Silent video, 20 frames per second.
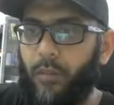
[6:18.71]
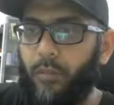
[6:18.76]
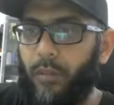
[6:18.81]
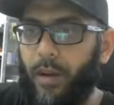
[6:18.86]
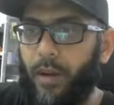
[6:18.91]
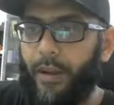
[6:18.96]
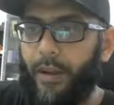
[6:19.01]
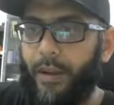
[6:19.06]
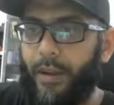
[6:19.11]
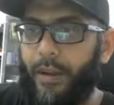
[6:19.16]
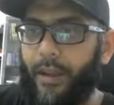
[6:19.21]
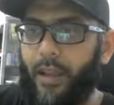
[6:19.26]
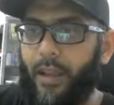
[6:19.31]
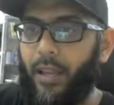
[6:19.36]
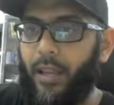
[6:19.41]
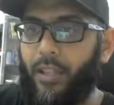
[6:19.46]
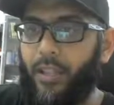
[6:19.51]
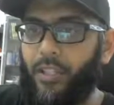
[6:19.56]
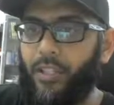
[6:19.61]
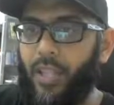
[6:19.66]

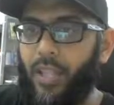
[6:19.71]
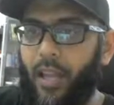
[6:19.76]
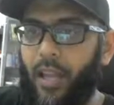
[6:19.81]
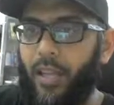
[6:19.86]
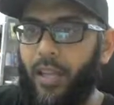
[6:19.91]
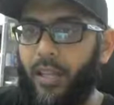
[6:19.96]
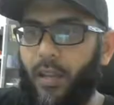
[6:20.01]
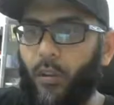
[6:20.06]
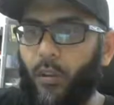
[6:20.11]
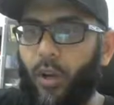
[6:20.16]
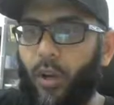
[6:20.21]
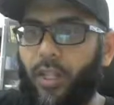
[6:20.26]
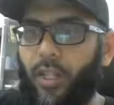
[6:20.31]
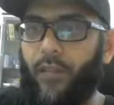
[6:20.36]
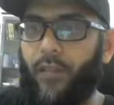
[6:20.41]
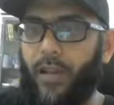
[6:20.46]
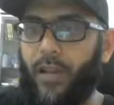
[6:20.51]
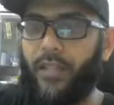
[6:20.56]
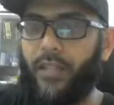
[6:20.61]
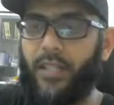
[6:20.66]
my channel,
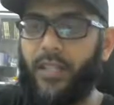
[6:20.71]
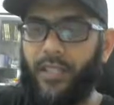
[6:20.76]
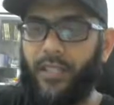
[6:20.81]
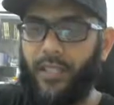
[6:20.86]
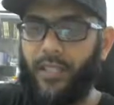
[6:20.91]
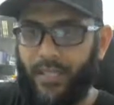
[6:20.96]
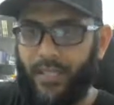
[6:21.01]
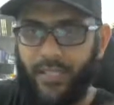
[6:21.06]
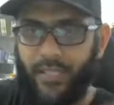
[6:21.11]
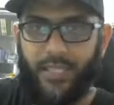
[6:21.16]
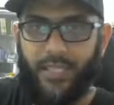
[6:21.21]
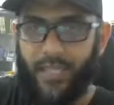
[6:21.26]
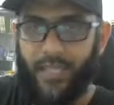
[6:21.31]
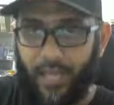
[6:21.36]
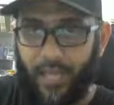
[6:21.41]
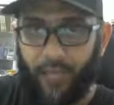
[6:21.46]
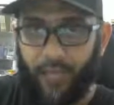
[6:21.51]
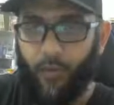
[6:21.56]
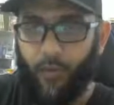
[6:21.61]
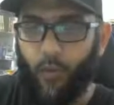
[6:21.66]
whatever it is. This is
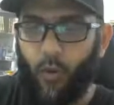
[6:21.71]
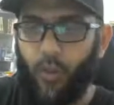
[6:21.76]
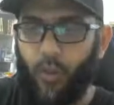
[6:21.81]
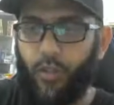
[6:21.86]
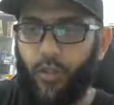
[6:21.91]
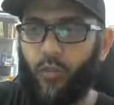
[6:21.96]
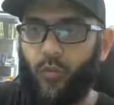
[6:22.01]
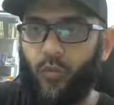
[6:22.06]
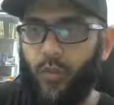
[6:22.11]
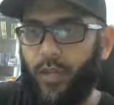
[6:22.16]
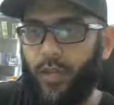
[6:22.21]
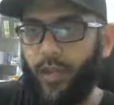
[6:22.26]
like if you want to.